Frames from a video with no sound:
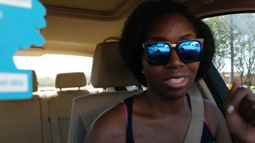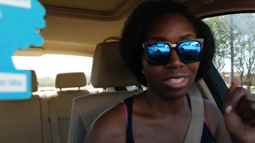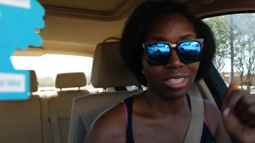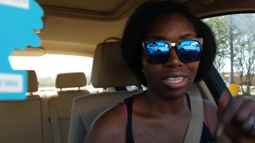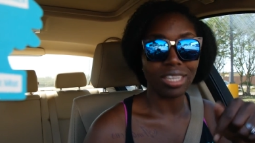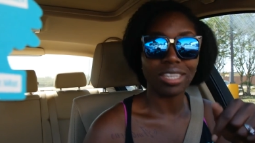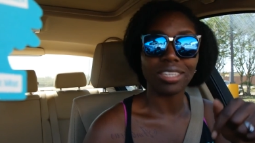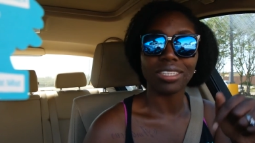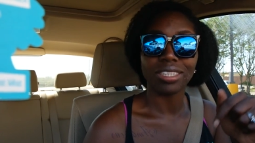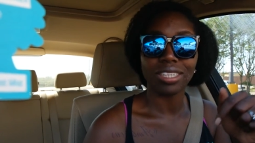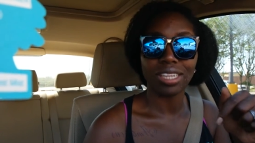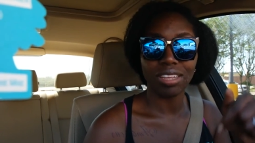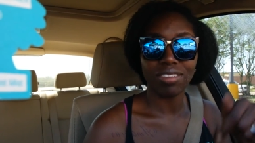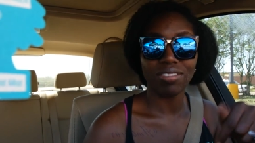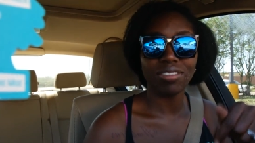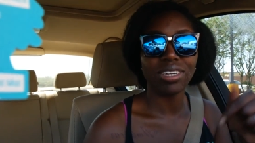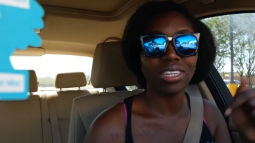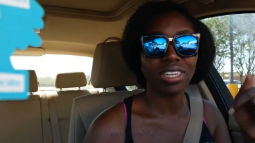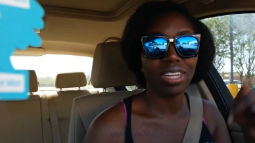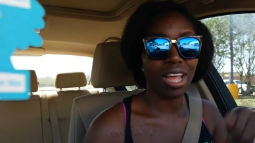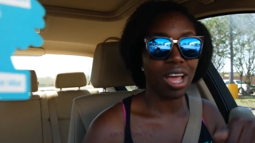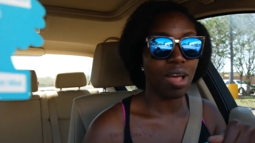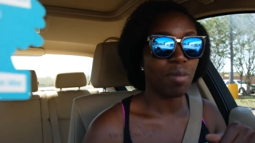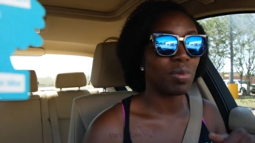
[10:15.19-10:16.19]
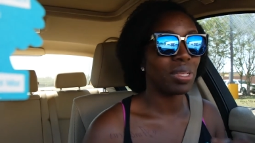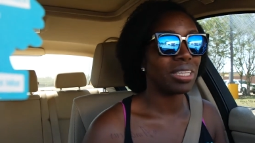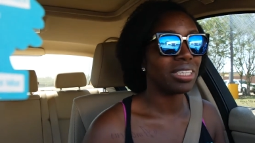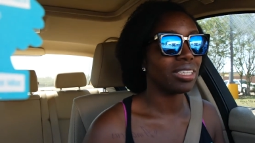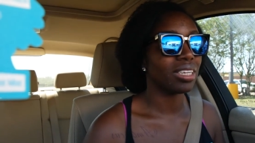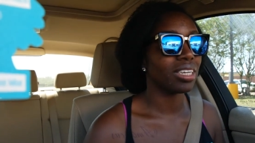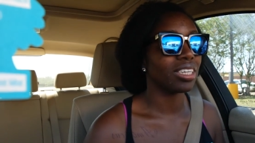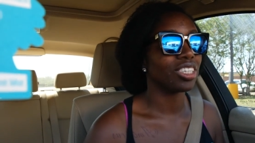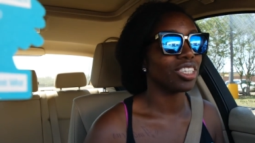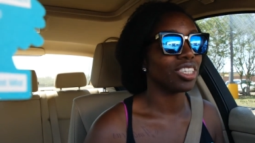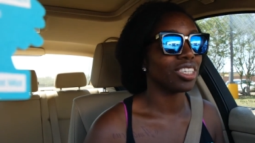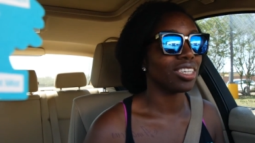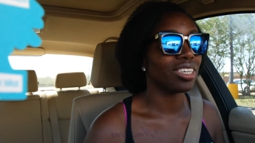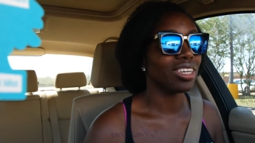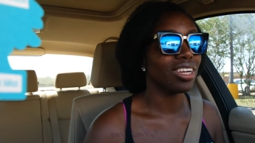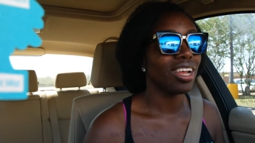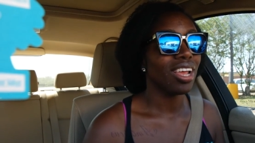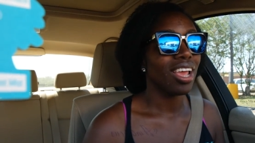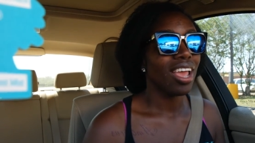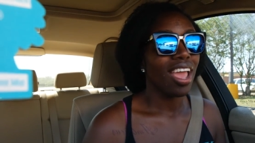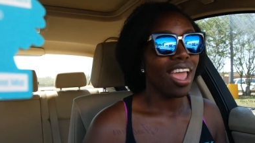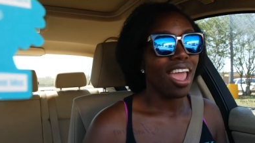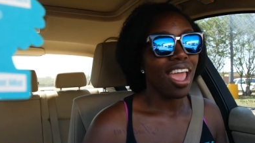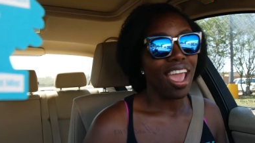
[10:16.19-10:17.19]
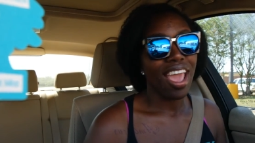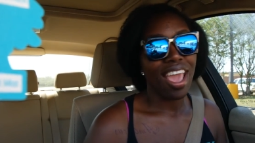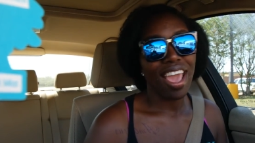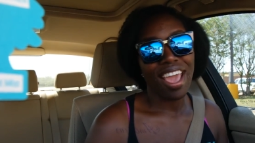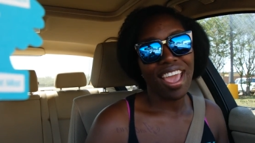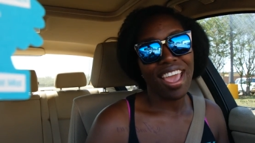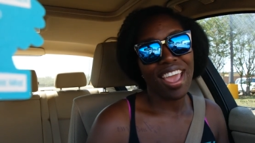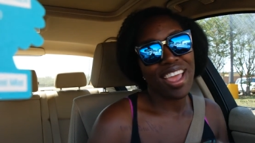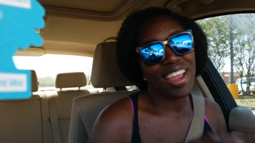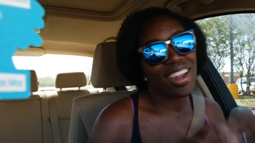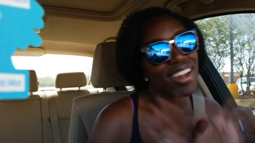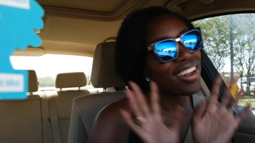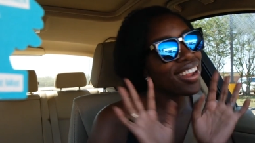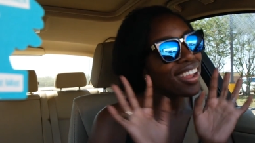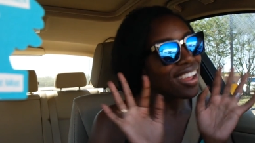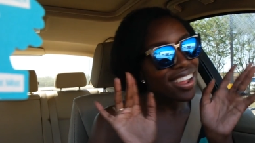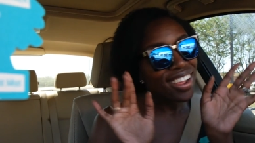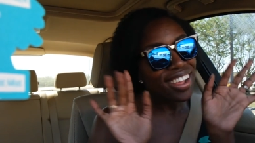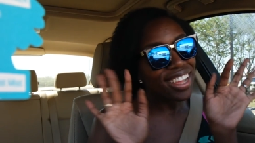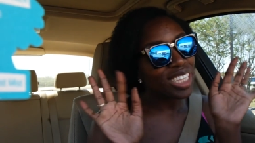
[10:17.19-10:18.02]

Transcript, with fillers: Yes, leave it in the comment section. And